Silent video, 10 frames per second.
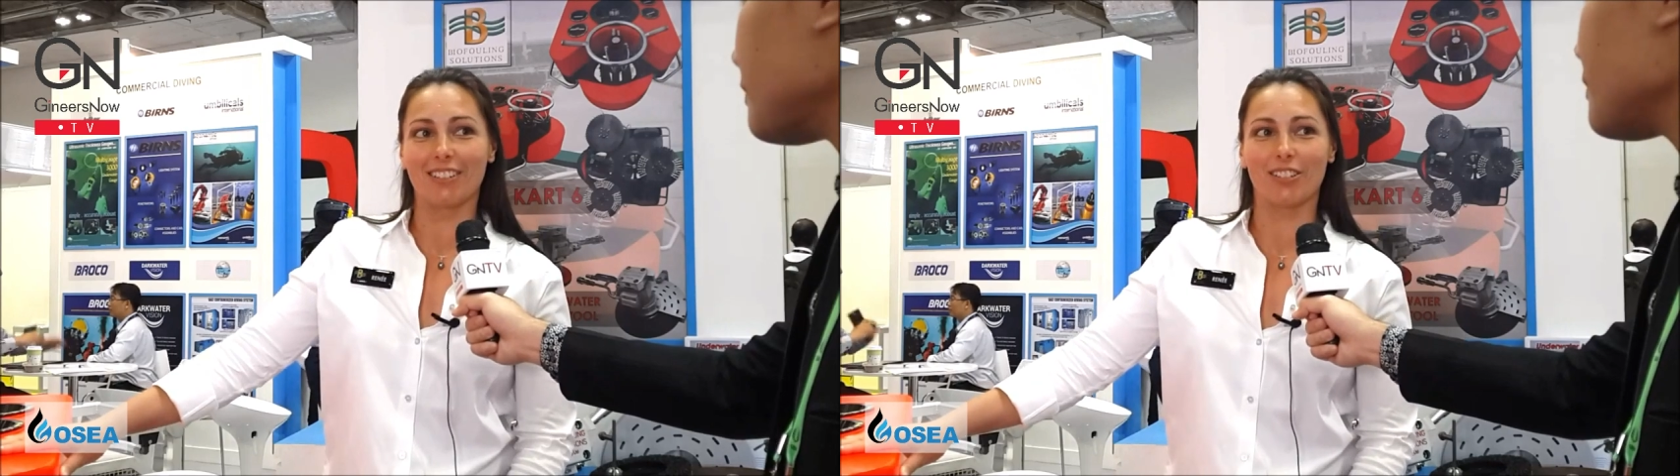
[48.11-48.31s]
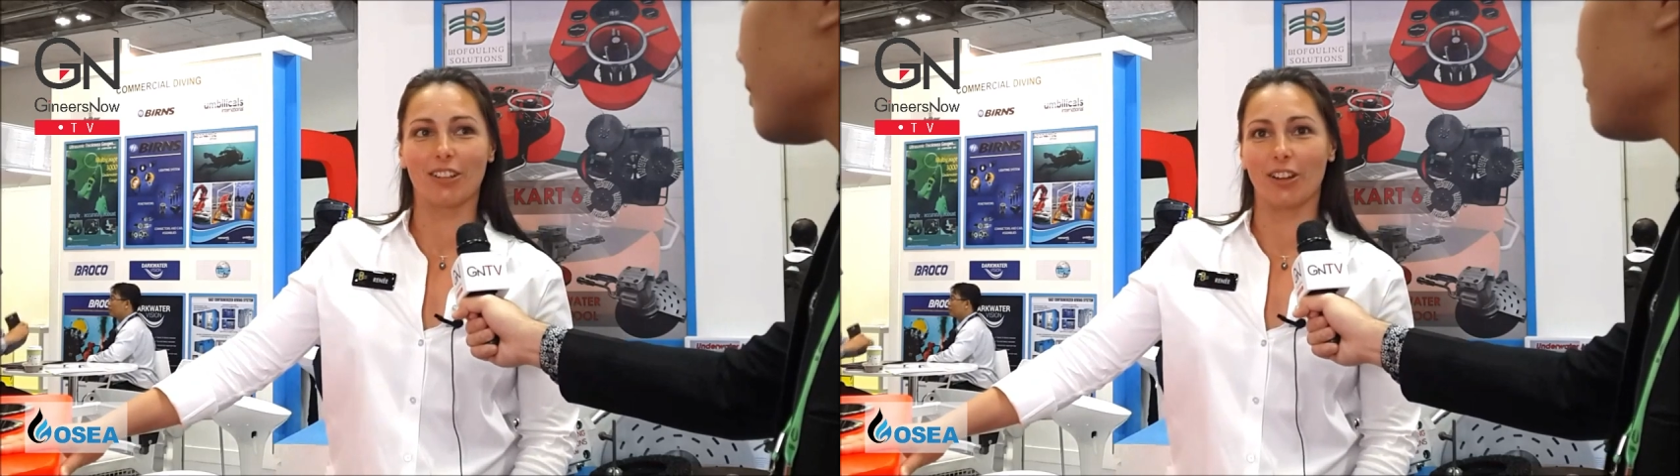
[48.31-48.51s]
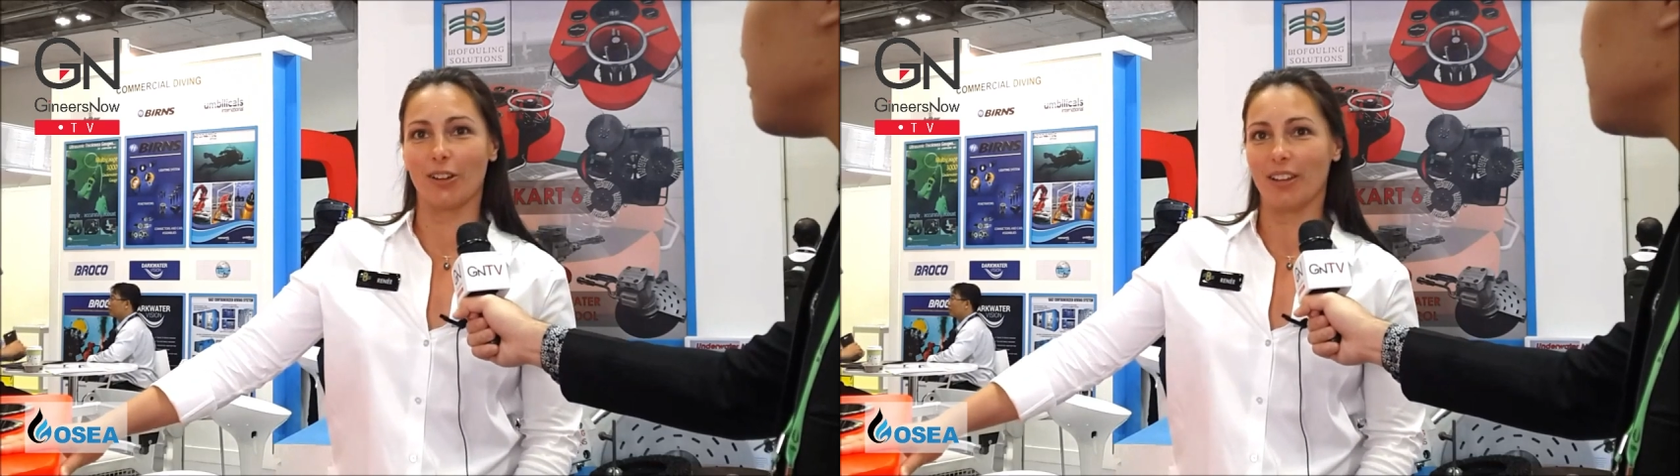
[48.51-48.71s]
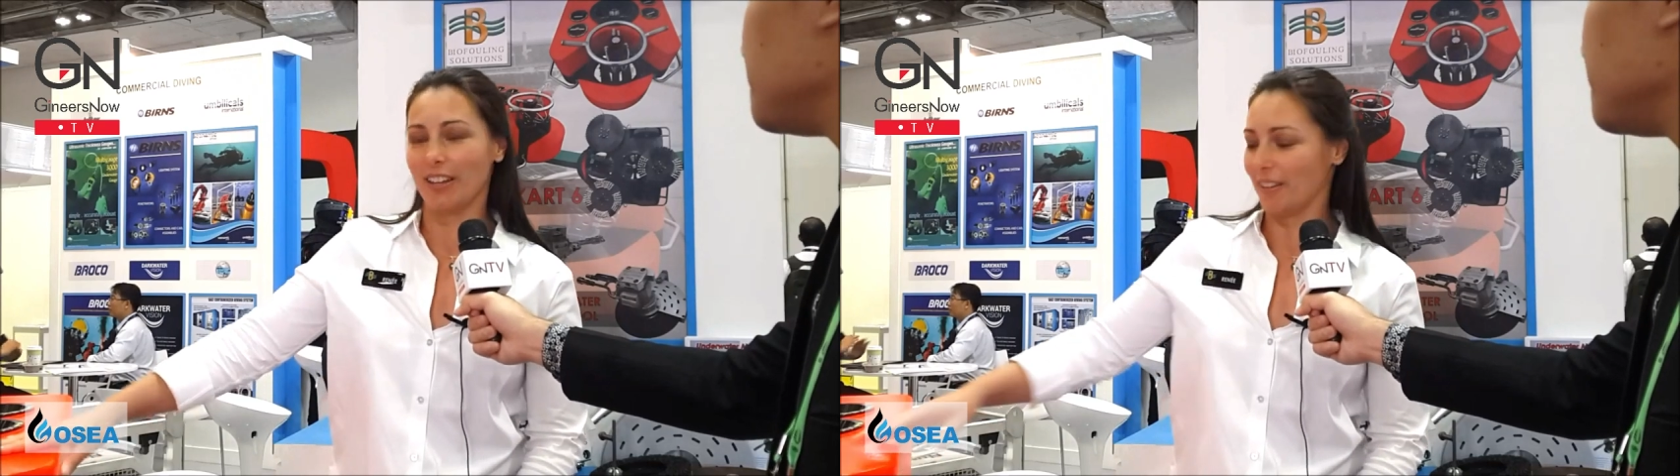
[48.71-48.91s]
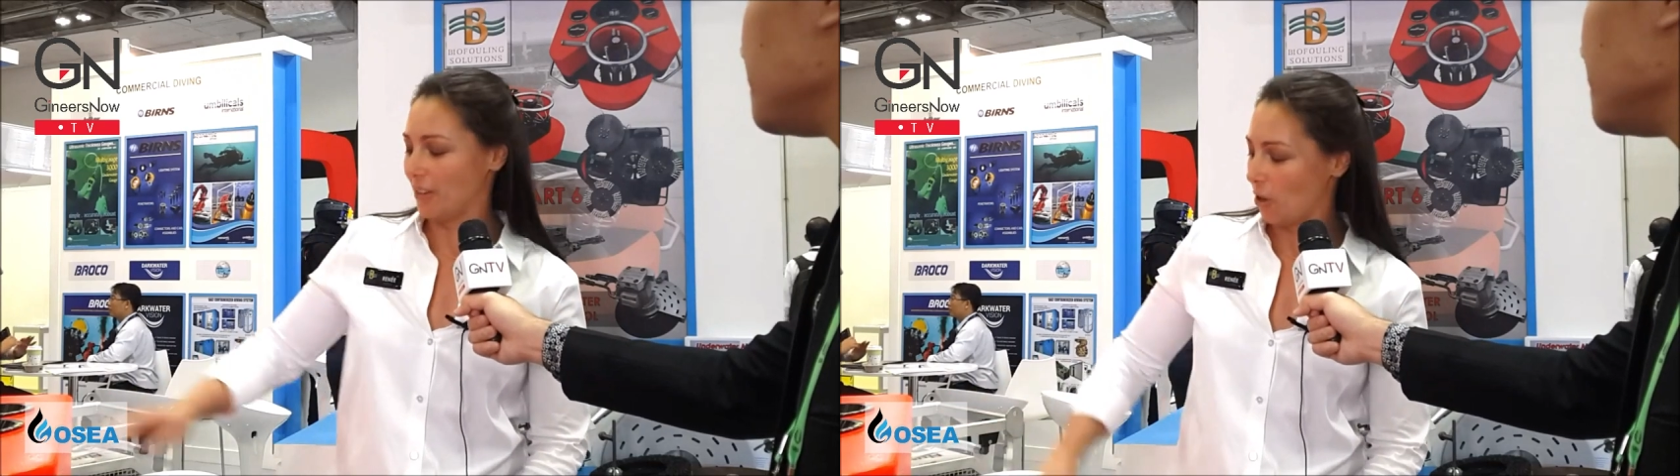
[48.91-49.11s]
So
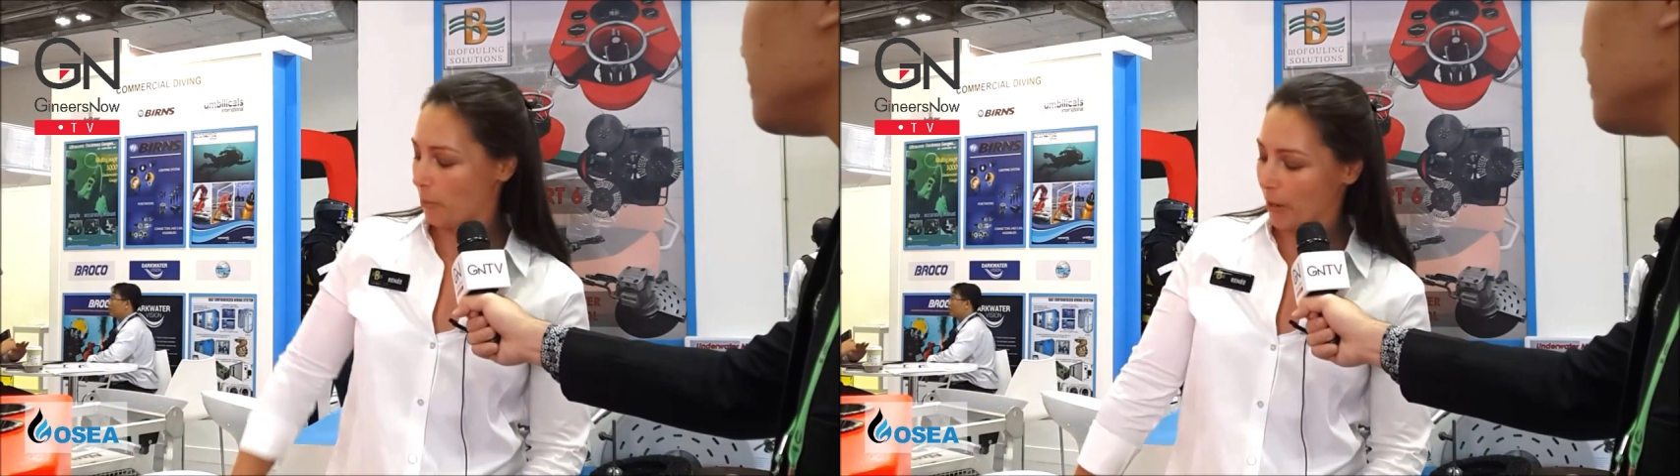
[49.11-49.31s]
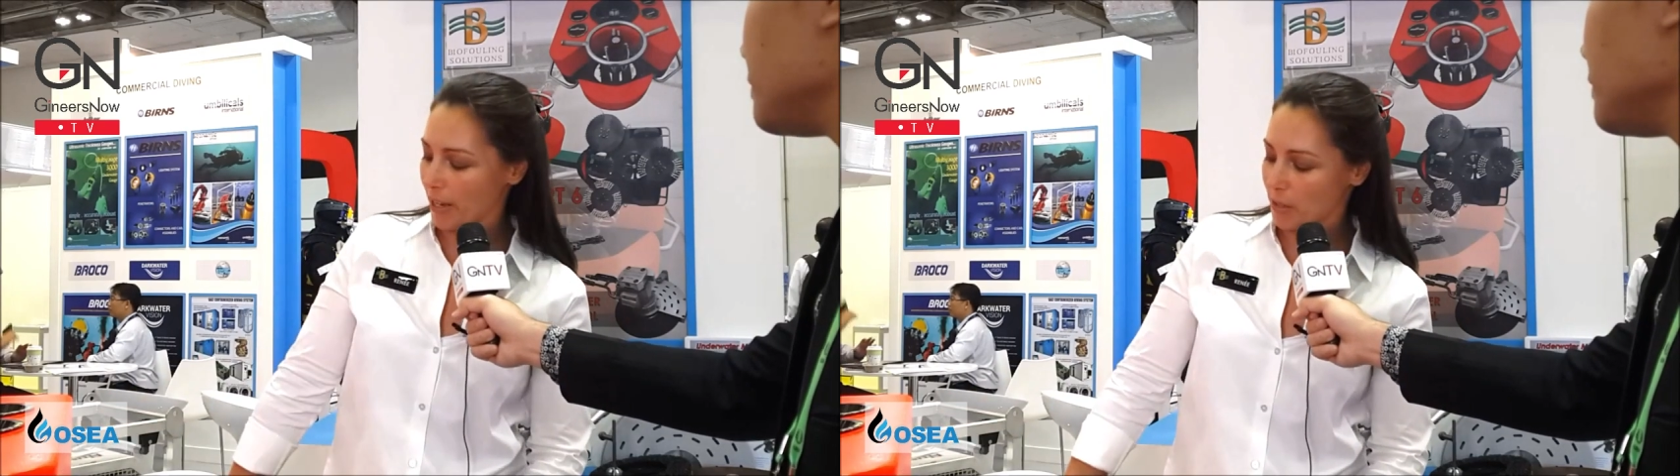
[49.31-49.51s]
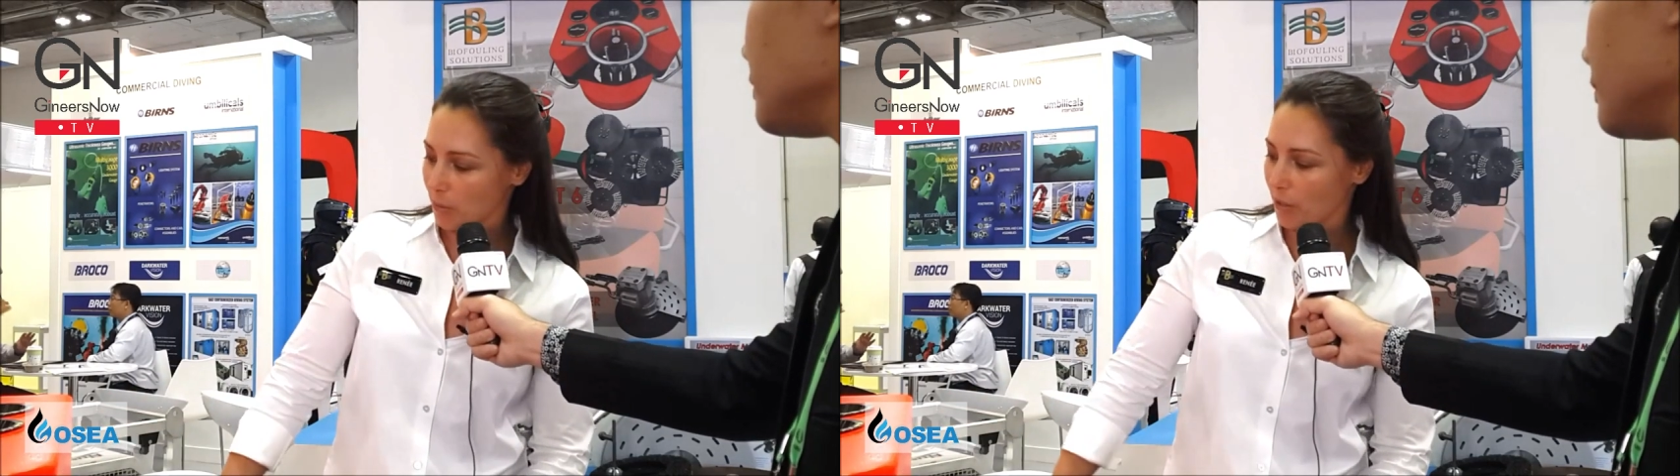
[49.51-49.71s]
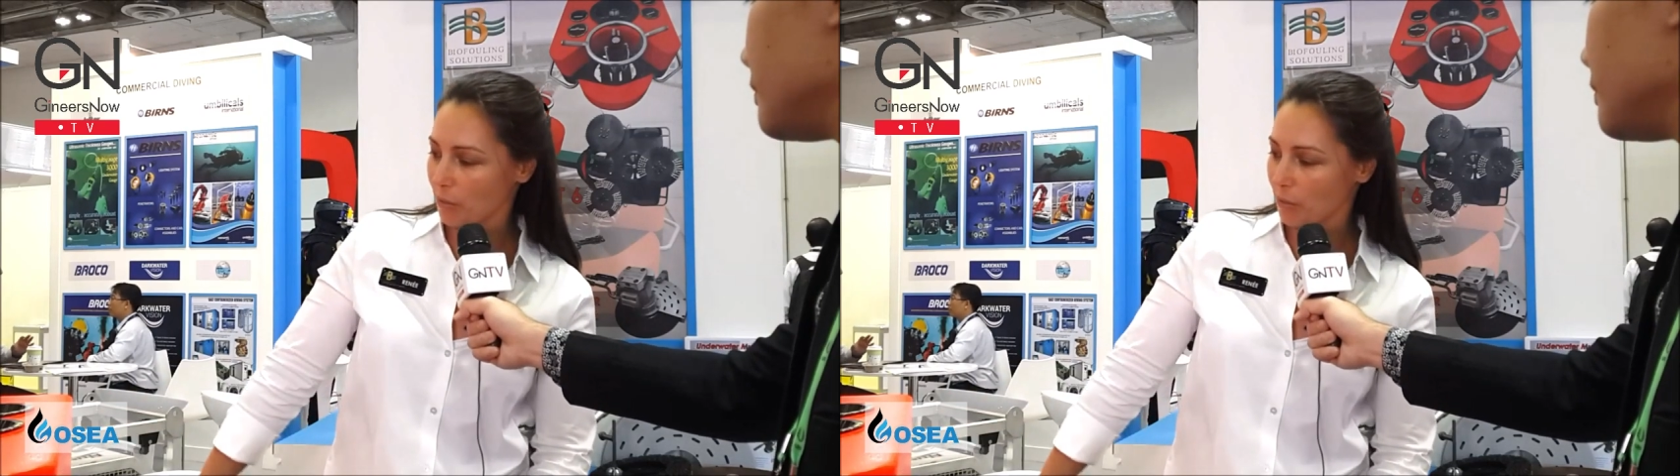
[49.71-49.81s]
it operates with